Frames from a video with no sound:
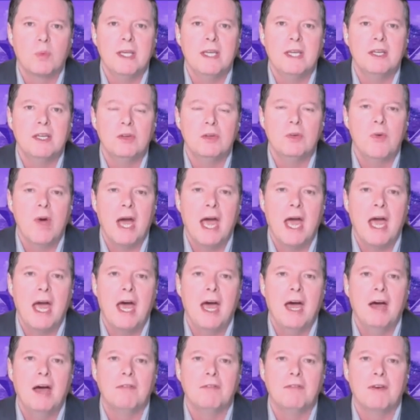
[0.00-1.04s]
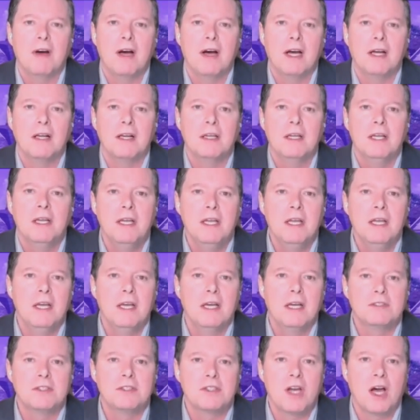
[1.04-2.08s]
we do have uh,
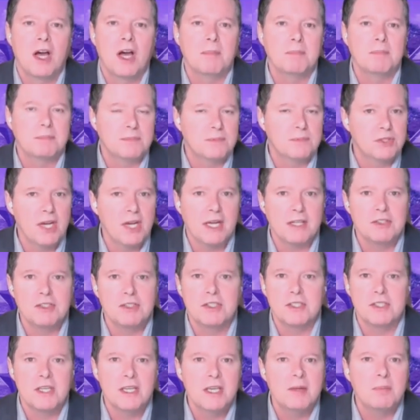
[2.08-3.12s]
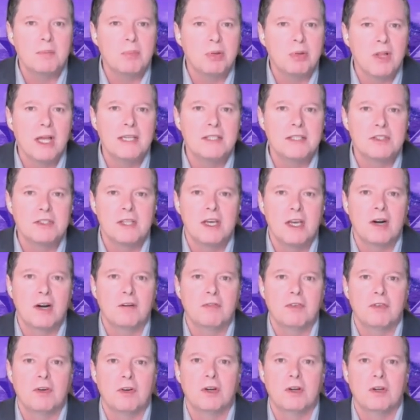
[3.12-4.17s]
stop checks in place there
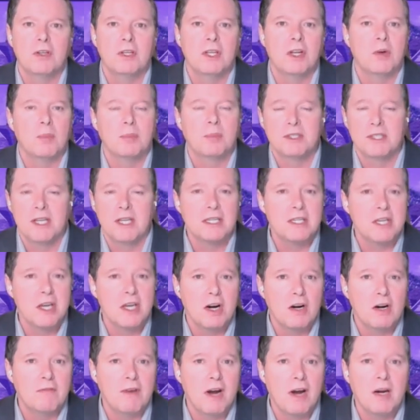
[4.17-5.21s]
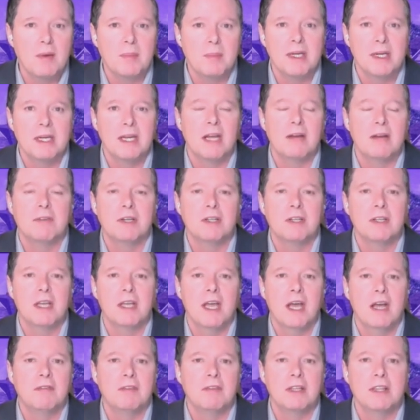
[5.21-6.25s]
for you know protecting our environment and every,
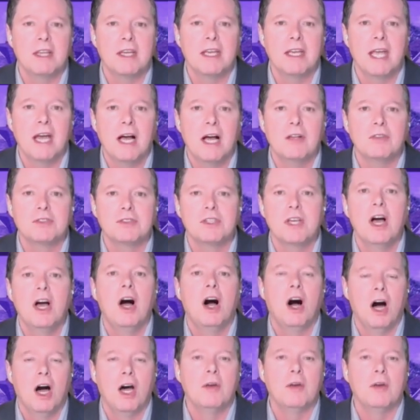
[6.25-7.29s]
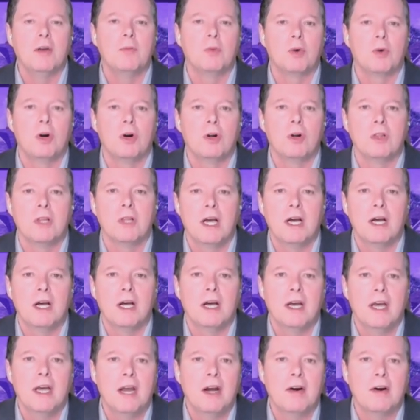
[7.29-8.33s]
everything else on rural
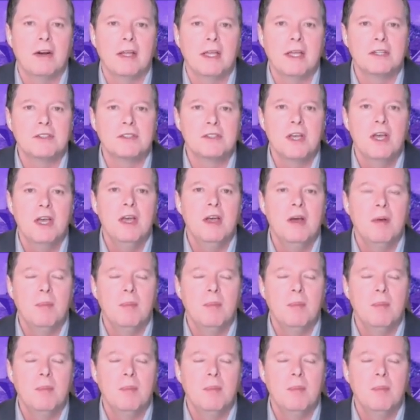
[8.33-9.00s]
uh, areas.